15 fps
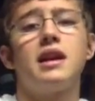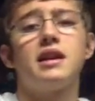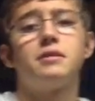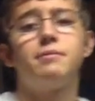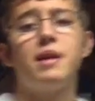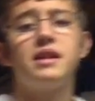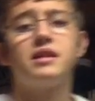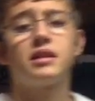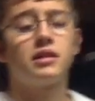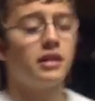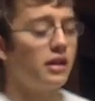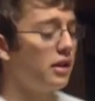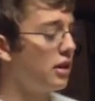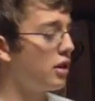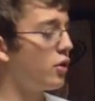is
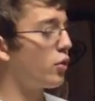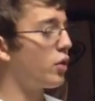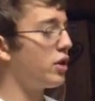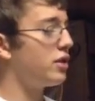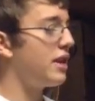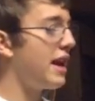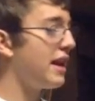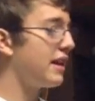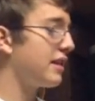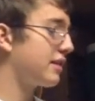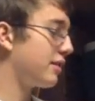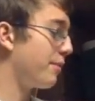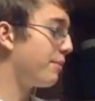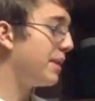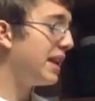basically where you take
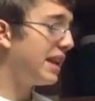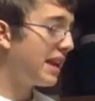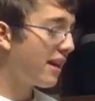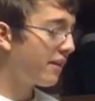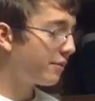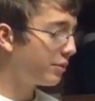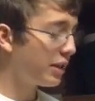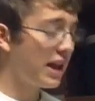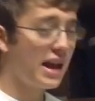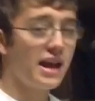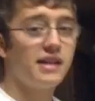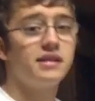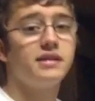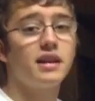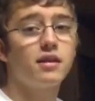some PDF
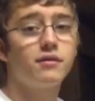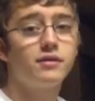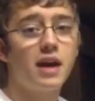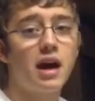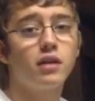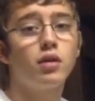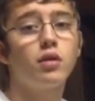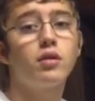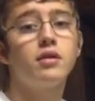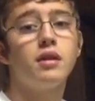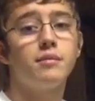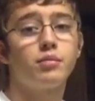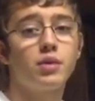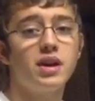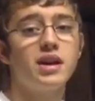plans that you've downloaded
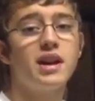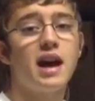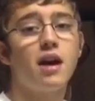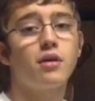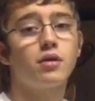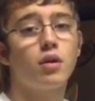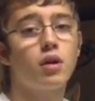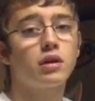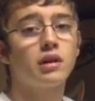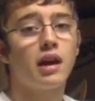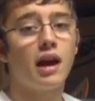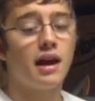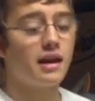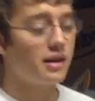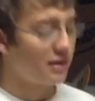and printed out
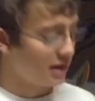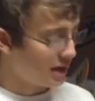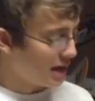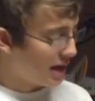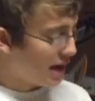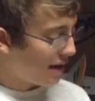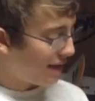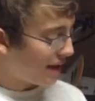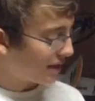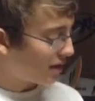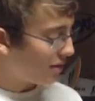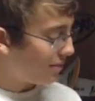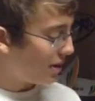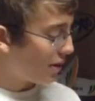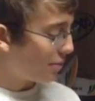online. That's
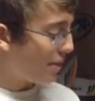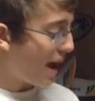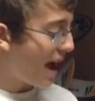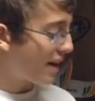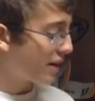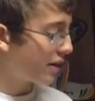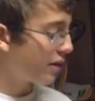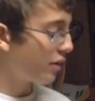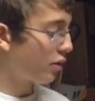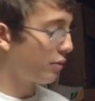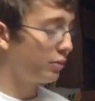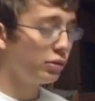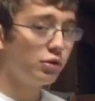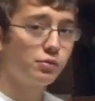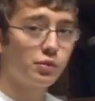going to be your pattern or
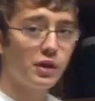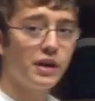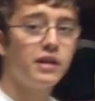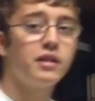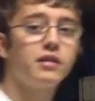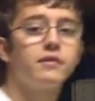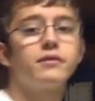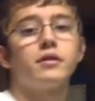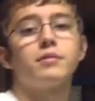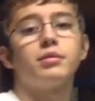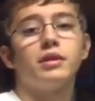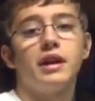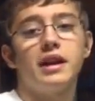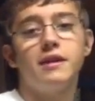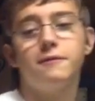blueprint for your
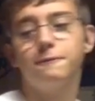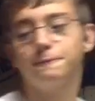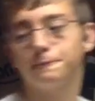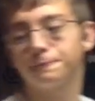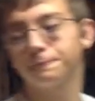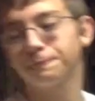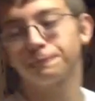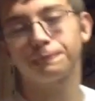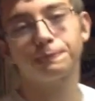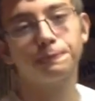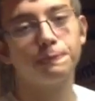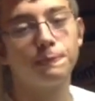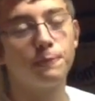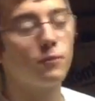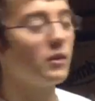plane.
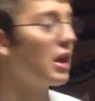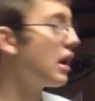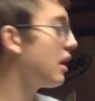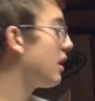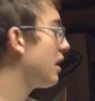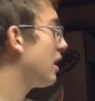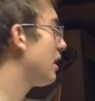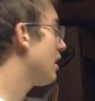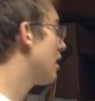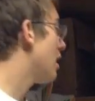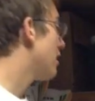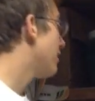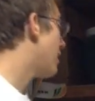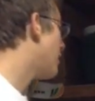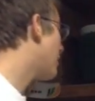
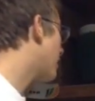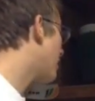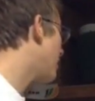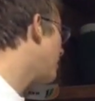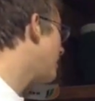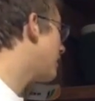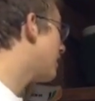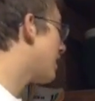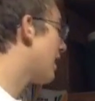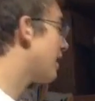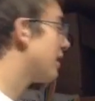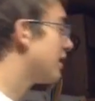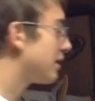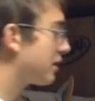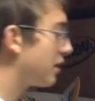Then you're going to need to
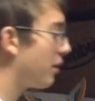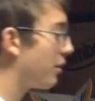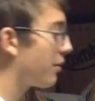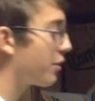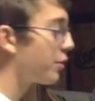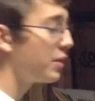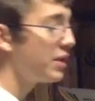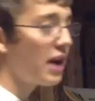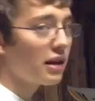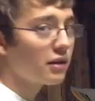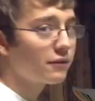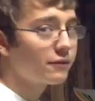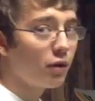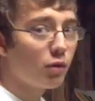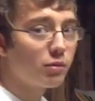get some $3
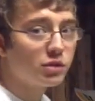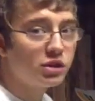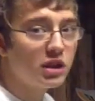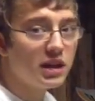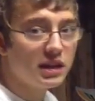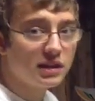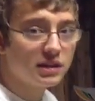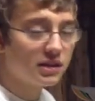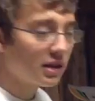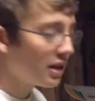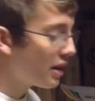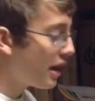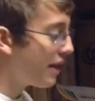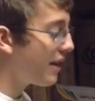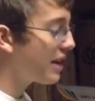foam sheets,
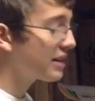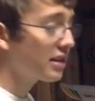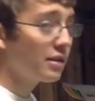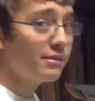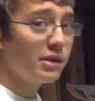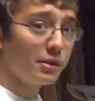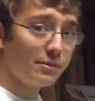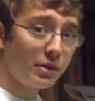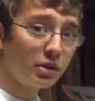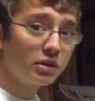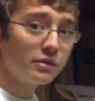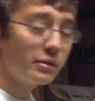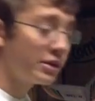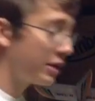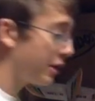and that's going to be your
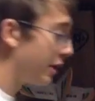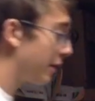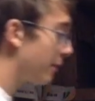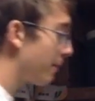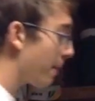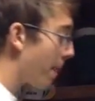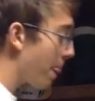building material.